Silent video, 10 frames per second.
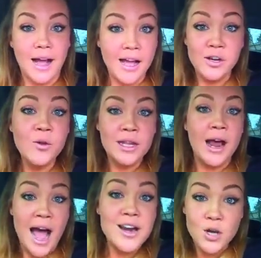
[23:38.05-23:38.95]
I
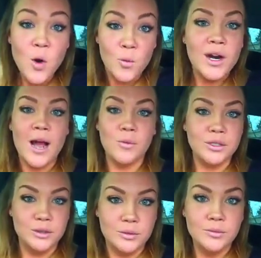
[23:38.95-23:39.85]
know what I
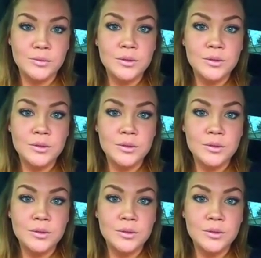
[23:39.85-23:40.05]
would do.